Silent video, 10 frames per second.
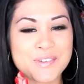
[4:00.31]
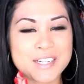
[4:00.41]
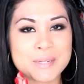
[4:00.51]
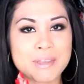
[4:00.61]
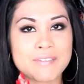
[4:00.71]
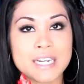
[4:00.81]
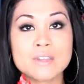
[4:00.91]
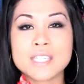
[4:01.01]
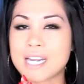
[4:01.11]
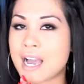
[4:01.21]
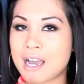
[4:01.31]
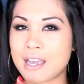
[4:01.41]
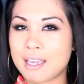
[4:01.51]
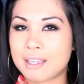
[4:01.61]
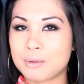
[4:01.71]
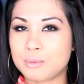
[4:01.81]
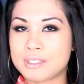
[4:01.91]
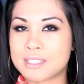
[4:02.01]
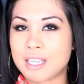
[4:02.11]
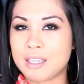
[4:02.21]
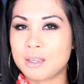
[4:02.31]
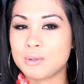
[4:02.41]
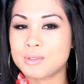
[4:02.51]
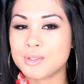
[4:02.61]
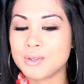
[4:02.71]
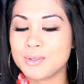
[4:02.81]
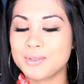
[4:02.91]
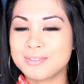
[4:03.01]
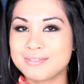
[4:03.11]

watching my videos, and I will see you soon.